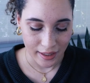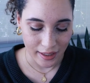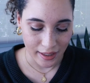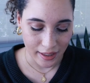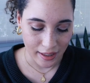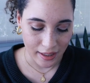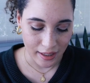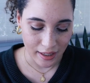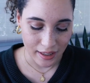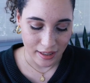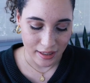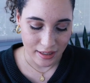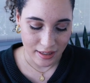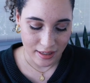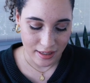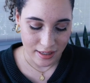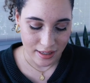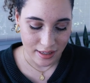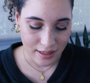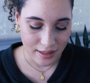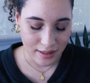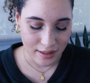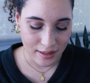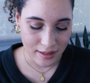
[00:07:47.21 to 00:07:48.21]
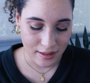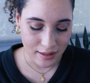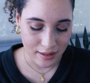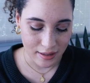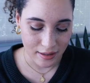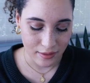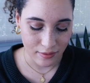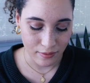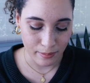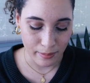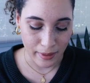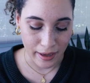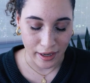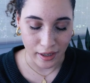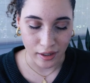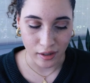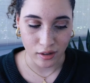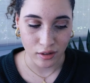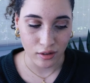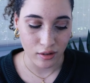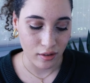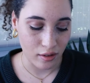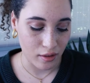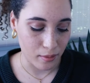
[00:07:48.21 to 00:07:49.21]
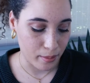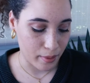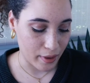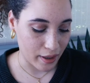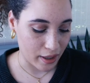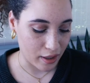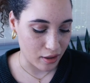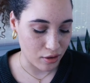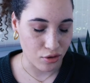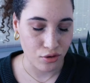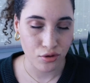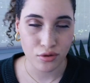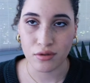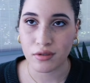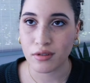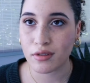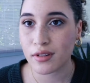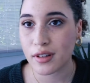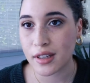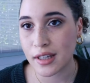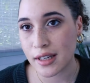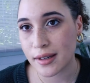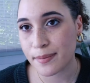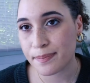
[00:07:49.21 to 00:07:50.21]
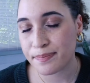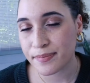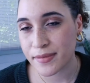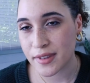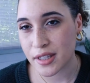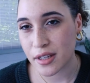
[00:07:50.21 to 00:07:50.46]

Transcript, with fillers: and it's by the brand Truly.